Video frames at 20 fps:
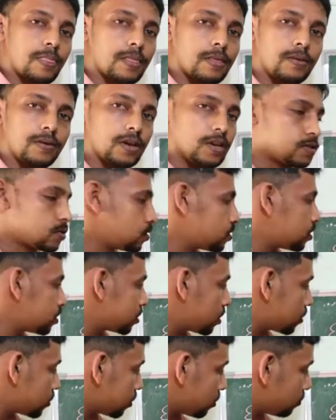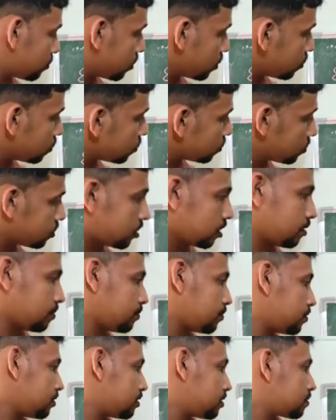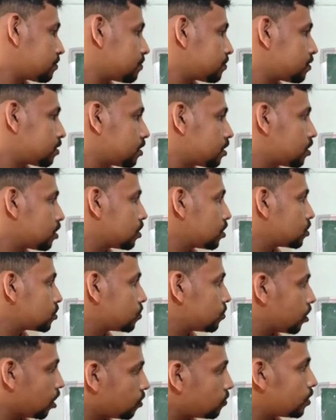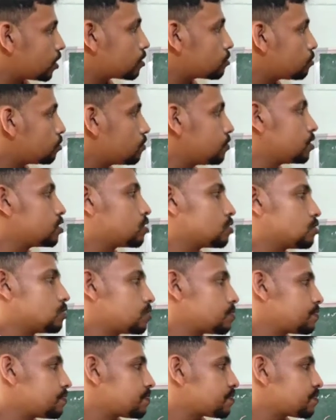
Okay, so these are some terms. So now we are moving to